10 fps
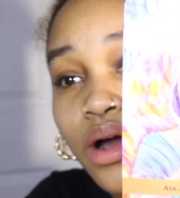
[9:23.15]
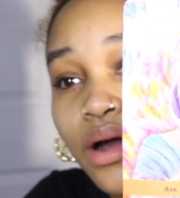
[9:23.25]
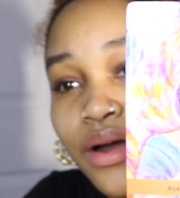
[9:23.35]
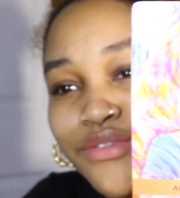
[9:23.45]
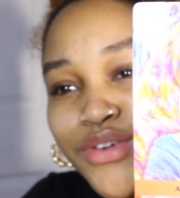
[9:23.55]

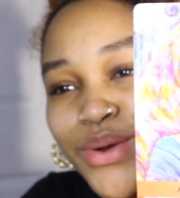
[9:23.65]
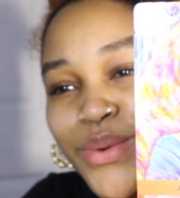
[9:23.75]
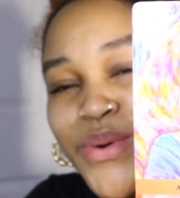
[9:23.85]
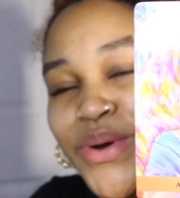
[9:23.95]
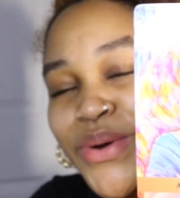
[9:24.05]
card for your
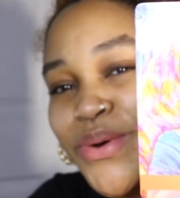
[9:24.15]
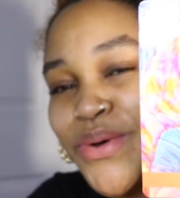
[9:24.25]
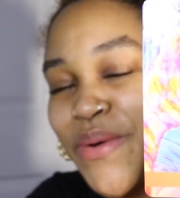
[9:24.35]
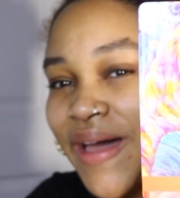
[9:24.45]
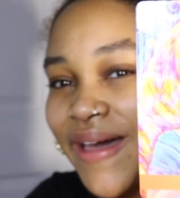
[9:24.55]
oracle,
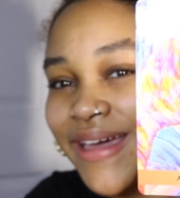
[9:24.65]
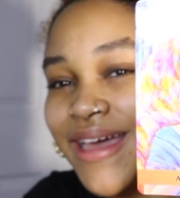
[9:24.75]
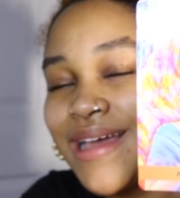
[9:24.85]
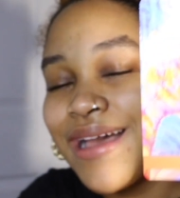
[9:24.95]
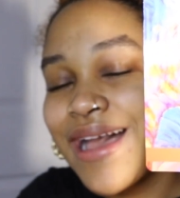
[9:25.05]
okay?
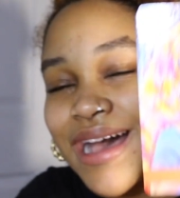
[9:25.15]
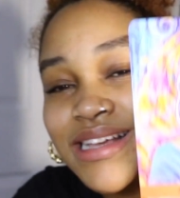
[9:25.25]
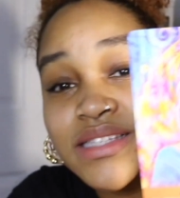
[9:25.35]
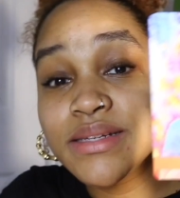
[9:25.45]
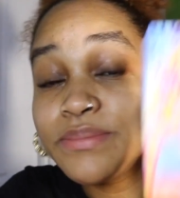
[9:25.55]
Ask,